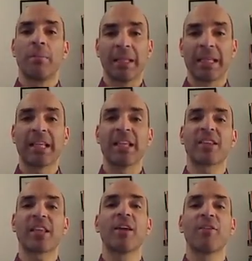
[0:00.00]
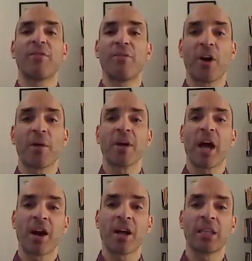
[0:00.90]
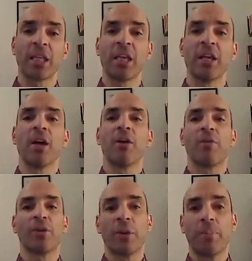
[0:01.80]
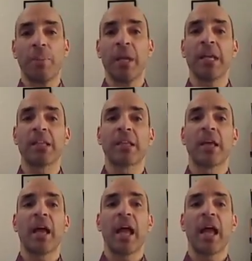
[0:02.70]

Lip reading: but is instead a firm guarantee for the peace